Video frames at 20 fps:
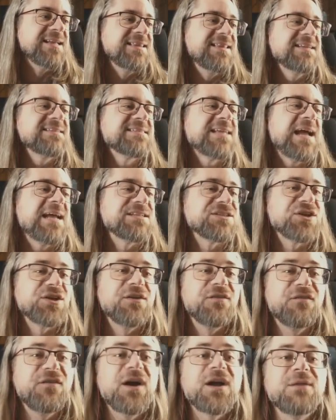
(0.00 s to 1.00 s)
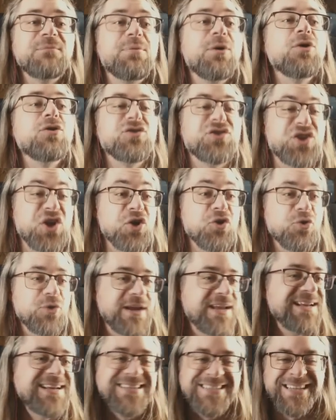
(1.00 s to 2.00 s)
This guy's gonna fucking pull 2.
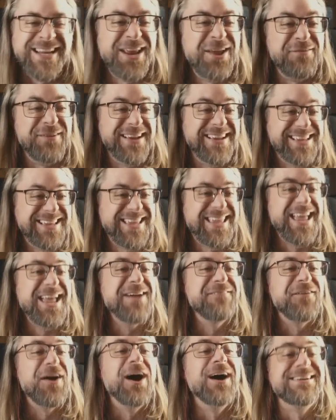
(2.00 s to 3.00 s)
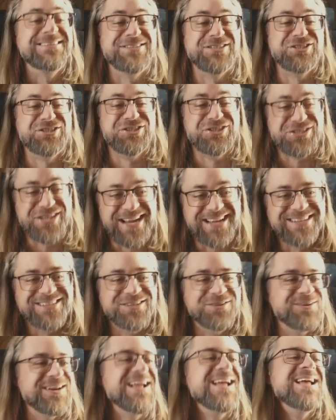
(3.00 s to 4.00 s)
He doesn't even give a shit,
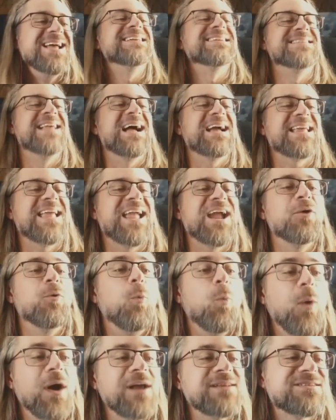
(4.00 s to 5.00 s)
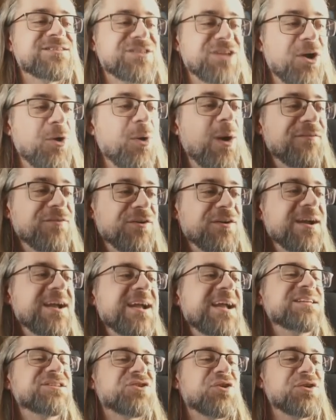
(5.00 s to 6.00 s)
dude. He does not care whatsoever.
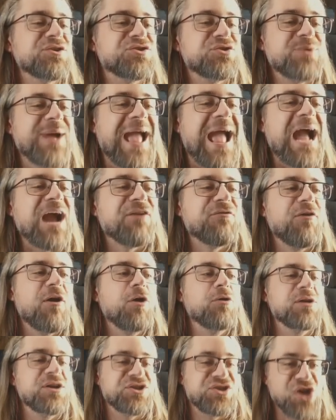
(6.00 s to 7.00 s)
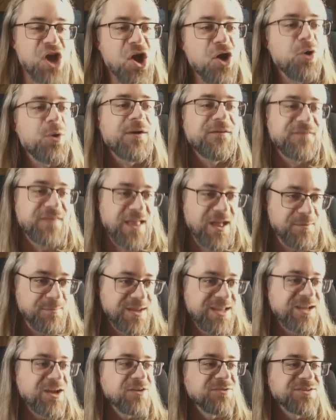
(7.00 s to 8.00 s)
He's going to aggro 2 of them.
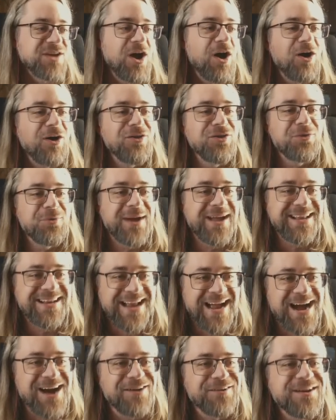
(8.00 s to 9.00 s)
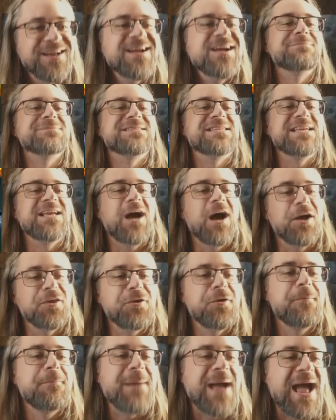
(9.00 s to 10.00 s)
He goes all the way down, grabs the
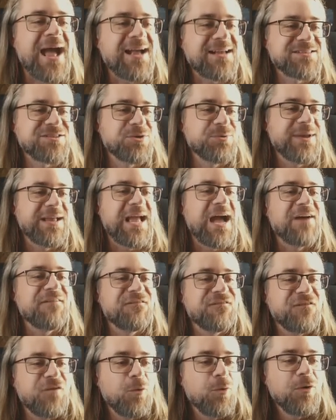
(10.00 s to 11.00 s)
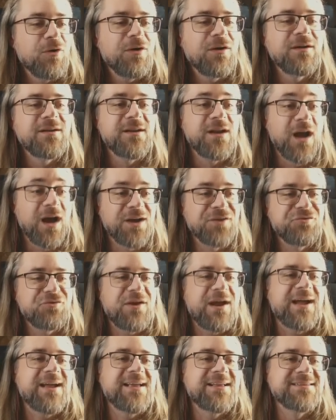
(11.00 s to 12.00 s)
other pack. So we got 4
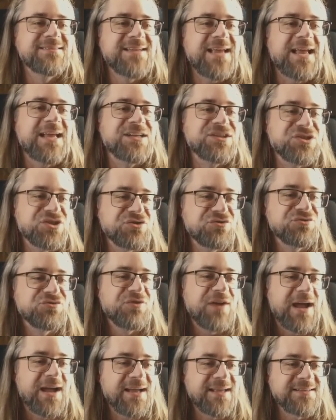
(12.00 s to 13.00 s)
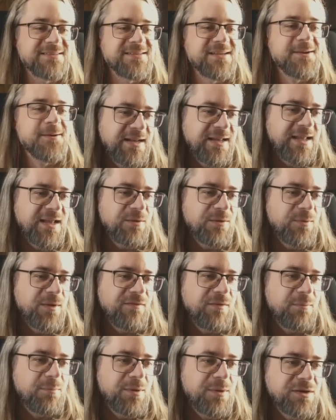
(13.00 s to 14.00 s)
non-dragons and 2 dragons. Yet again, we
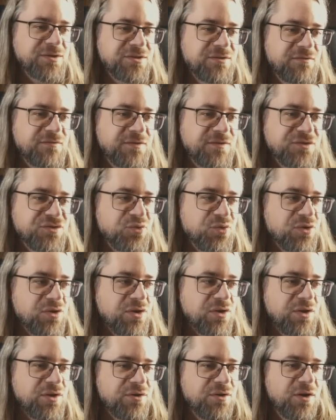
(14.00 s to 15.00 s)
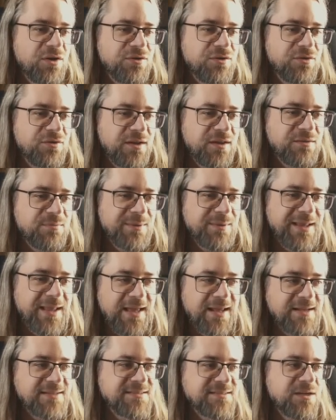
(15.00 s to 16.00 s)
have a bunch of visual clutter underneath
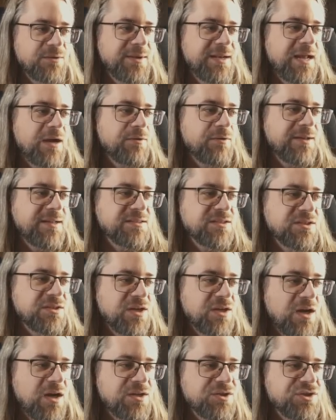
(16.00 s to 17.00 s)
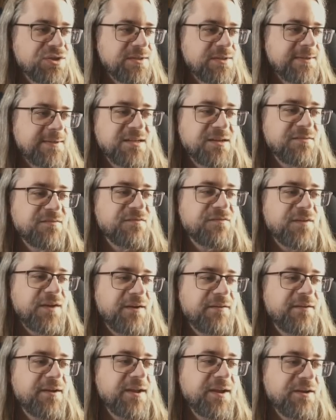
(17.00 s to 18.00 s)
mechanics that we now need to dodge. It's a
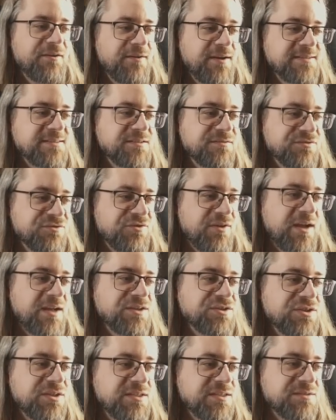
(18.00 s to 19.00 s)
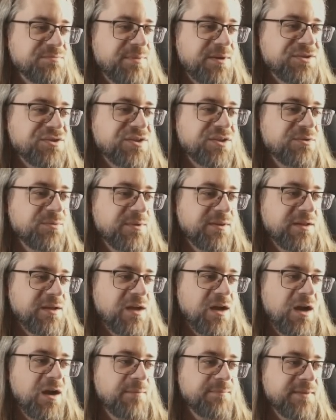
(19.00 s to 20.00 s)
very aggressive strategy, especially with a
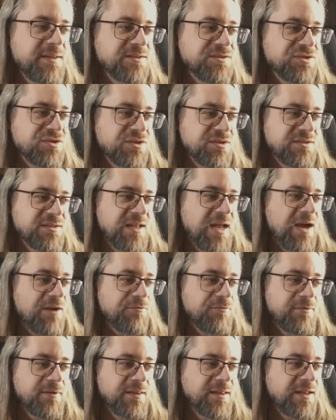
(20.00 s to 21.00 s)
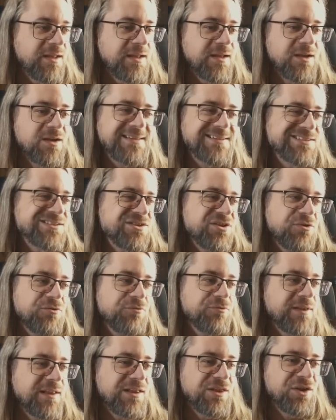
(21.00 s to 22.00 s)
comp that's just not really, I just
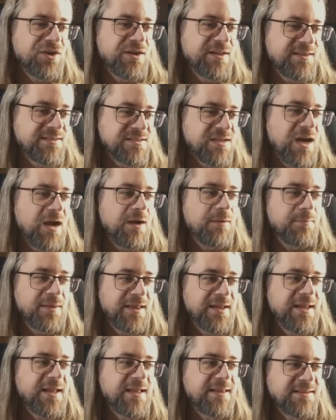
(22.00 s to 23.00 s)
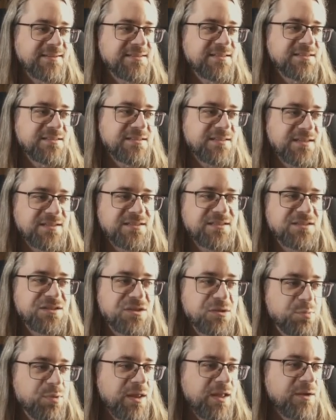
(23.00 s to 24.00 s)
don't really look at this comp and be like, yeah, this is
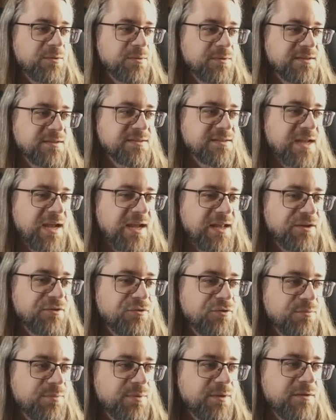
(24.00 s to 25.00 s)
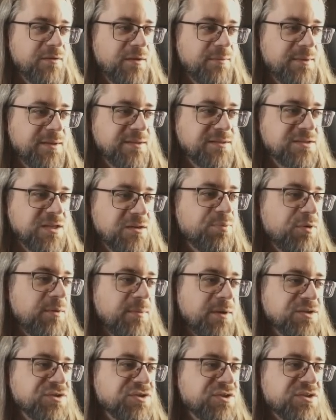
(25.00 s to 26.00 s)
the play with this kind of group, you know what I mean? So they're pretty
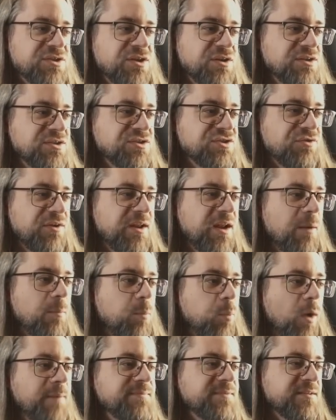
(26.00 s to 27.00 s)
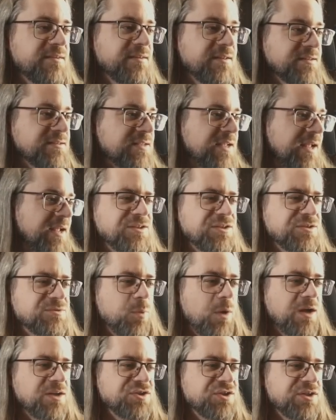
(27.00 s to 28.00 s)
much just gonna straight up wipe to this and just
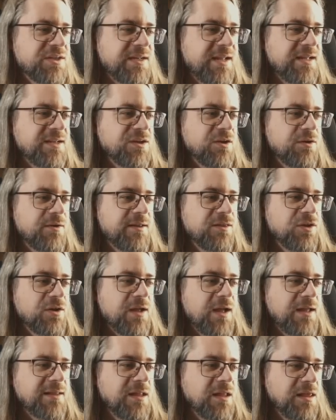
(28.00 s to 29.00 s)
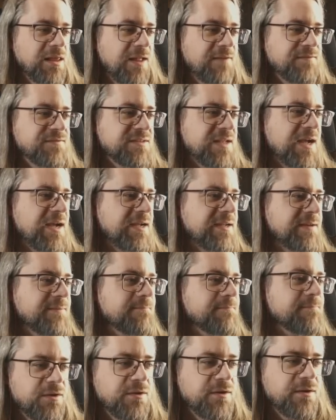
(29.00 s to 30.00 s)
watch it again. Go ahead and look on the left side.
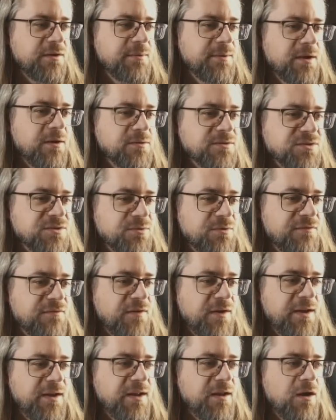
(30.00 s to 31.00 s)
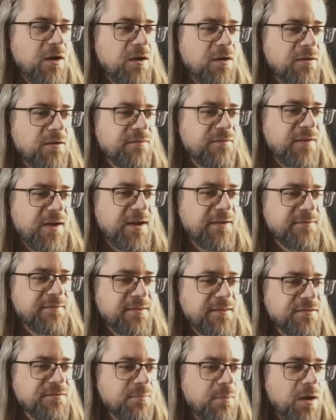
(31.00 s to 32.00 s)
So here we go. So we're fighting all 5
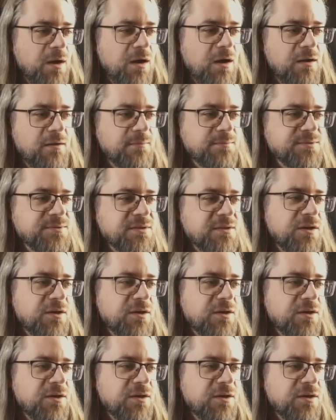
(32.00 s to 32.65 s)
of these mobs.